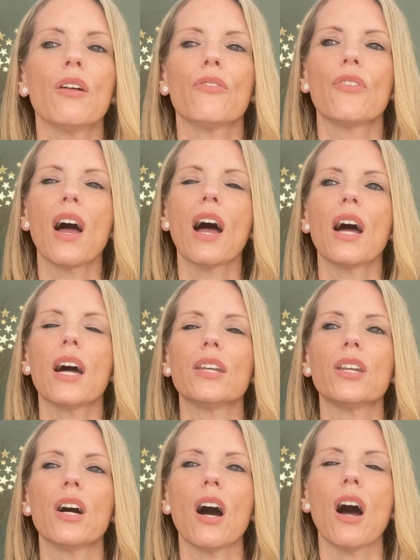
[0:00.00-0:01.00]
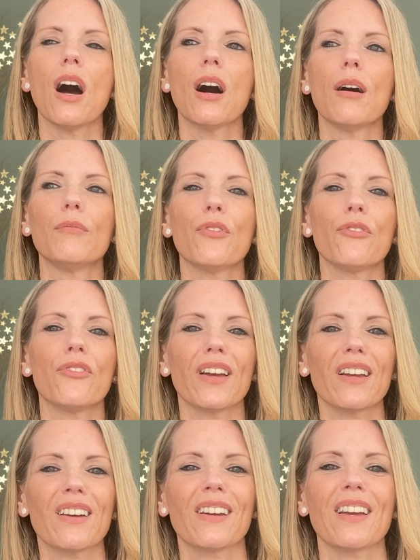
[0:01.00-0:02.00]
then um,
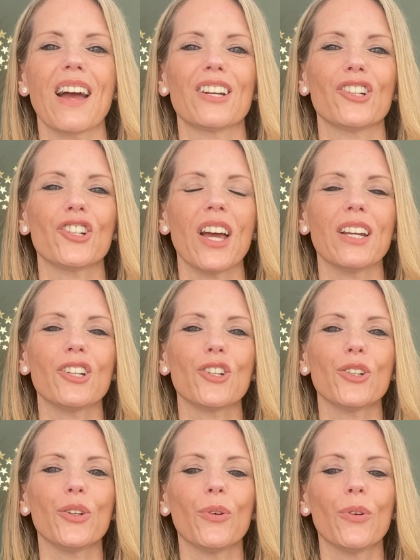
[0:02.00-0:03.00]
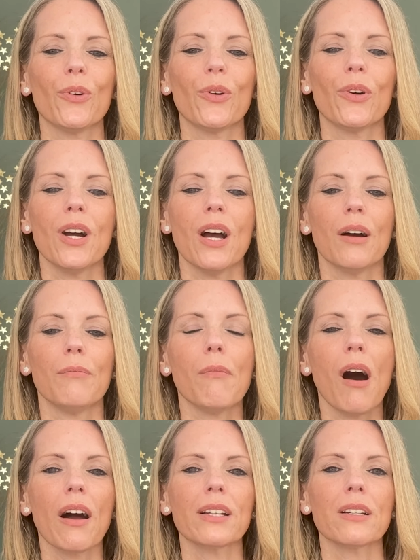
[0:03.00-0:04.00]
think again, change your
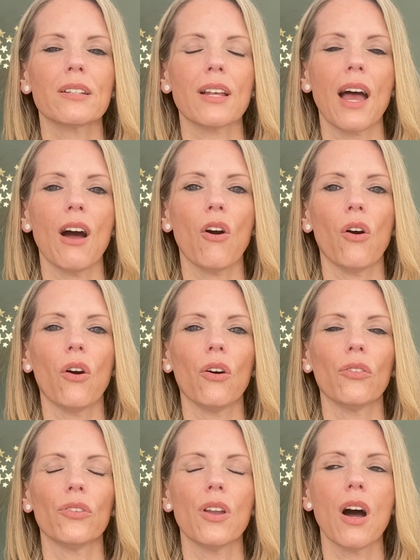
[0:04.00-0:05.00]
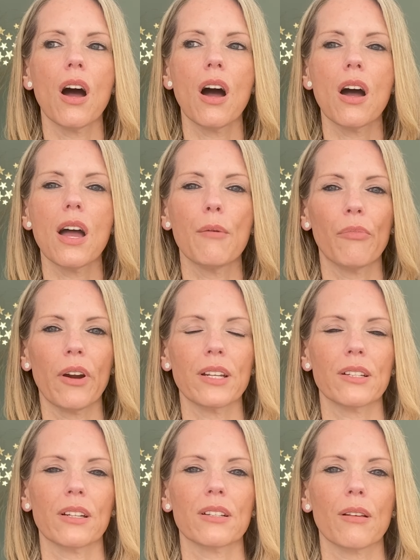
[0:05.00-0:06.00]
mindset on
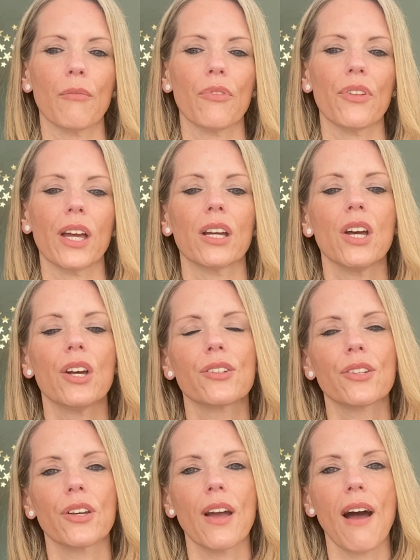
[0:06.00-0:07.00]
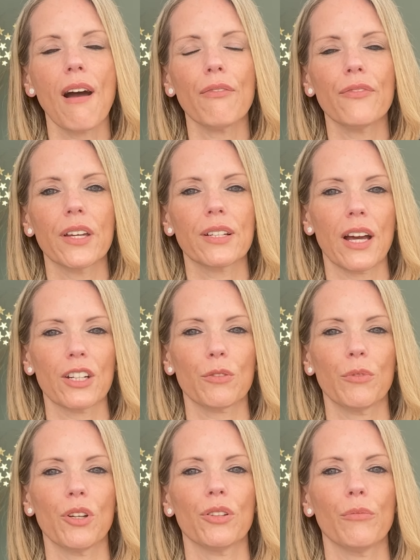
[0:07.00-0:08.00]
embracing something. So you have the
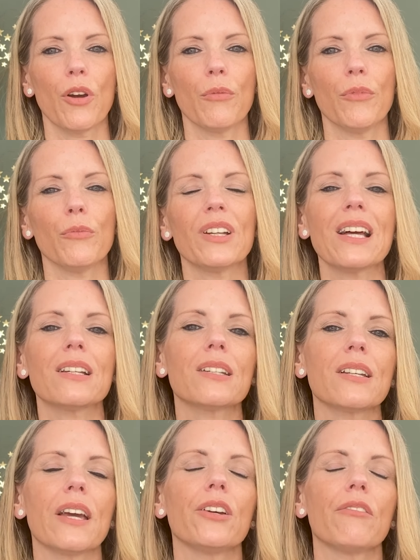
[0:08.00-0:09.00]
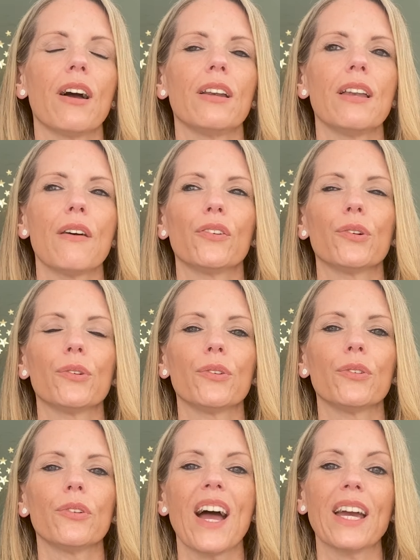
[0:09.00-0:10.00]
attachment at the moment. Let's say you're at a
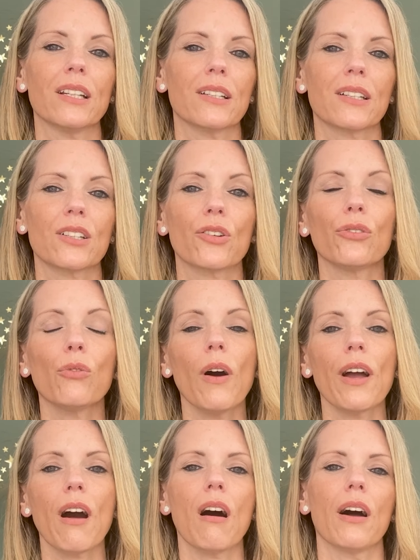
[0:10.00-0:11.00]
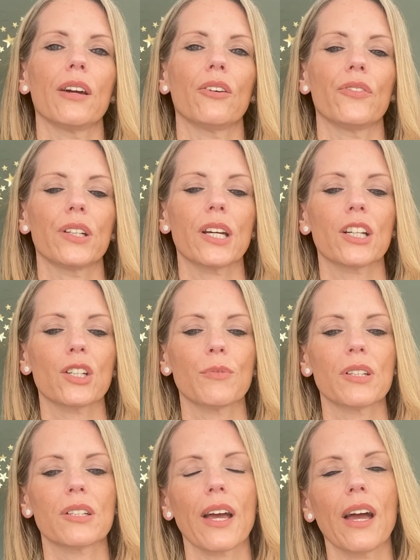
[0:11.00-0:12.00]
level eight, so you're quite high on the
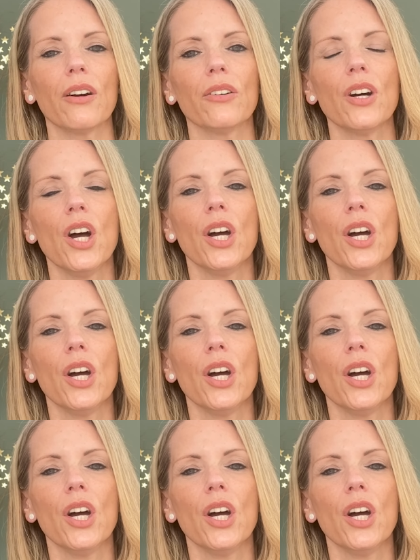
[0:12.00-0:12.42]
attachment scale.